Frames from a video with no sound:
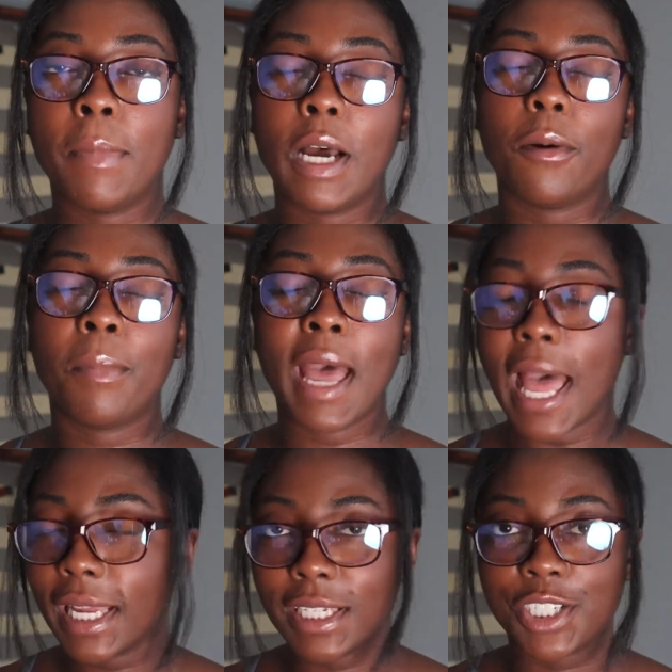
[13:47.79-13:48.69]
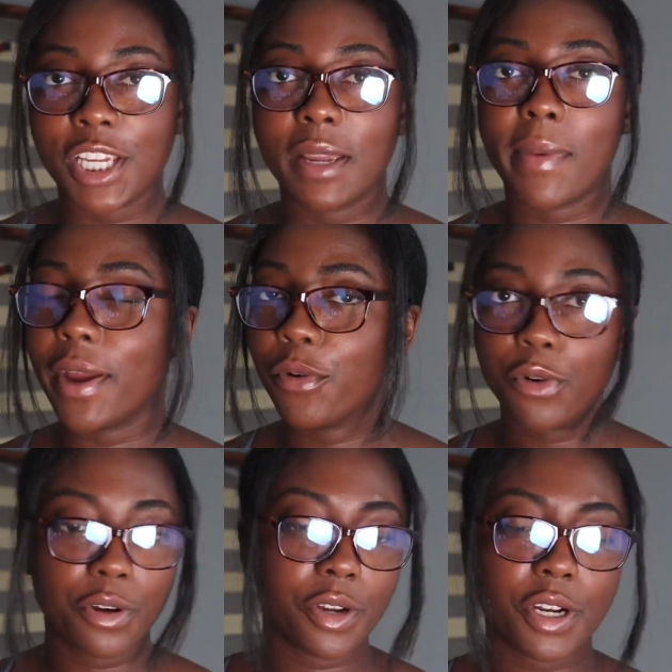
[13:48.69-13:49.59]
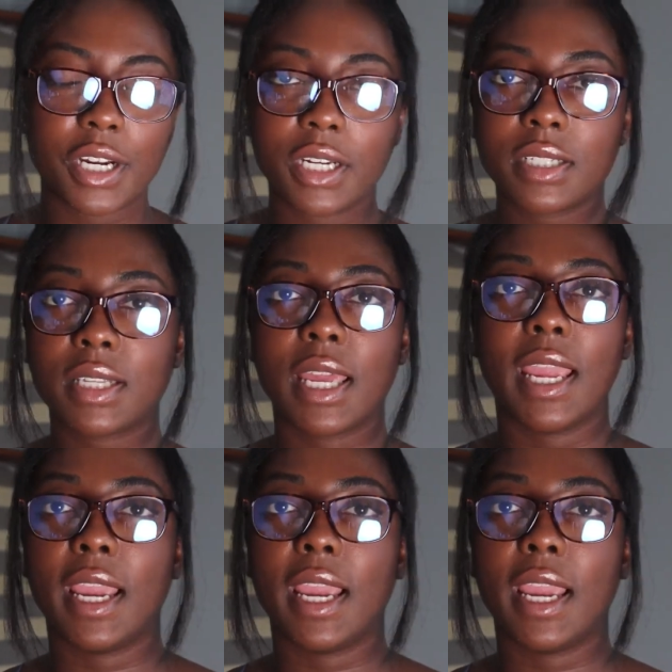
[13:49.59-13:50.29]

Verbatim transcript: about packaging my orders,